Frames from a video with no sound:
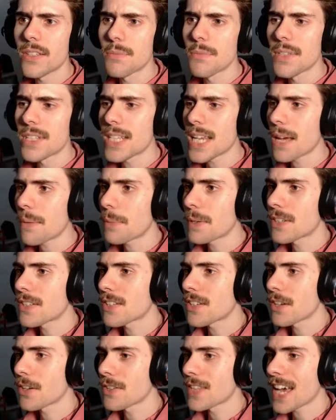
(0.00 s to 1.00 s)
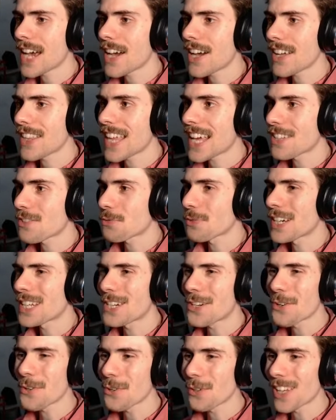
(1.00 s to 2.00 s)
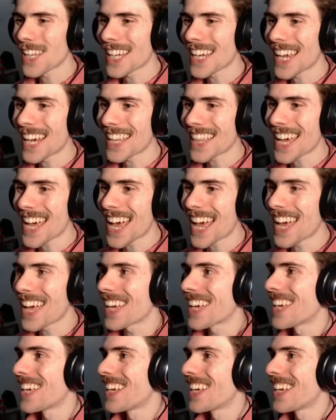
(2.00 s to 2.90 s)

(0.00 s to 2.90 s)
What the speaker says: some stepping stones. Ah, that's really cool, I like that.